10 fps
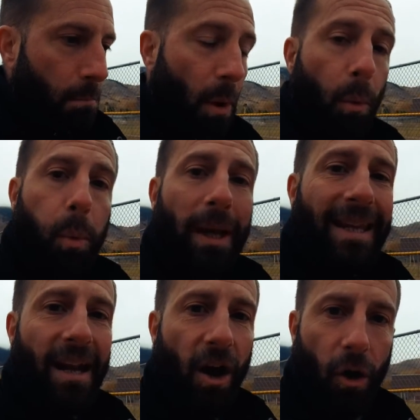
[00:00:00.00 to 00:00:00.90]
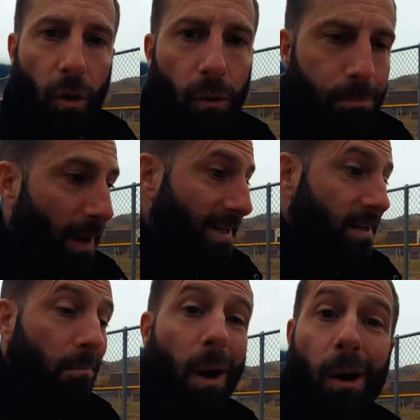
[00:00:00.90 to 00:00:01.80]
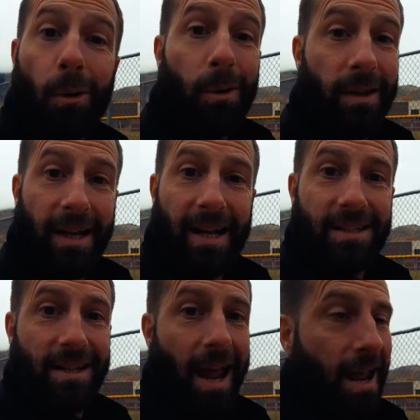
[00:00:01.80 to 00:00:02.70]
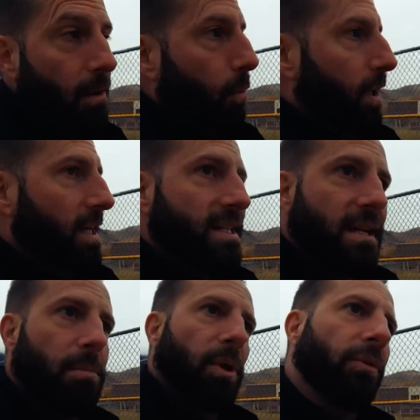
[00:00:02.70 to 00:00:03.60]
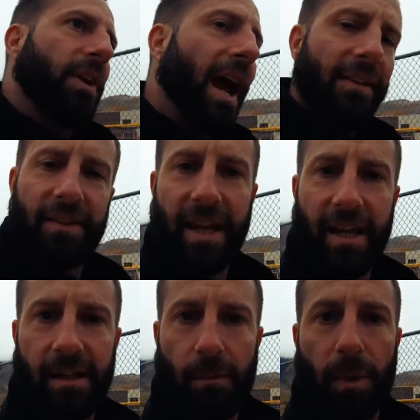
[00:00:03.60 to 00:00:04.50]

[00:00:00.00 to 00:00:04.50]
but we know by tomorrow or the next day, we're gonna see blue skies again.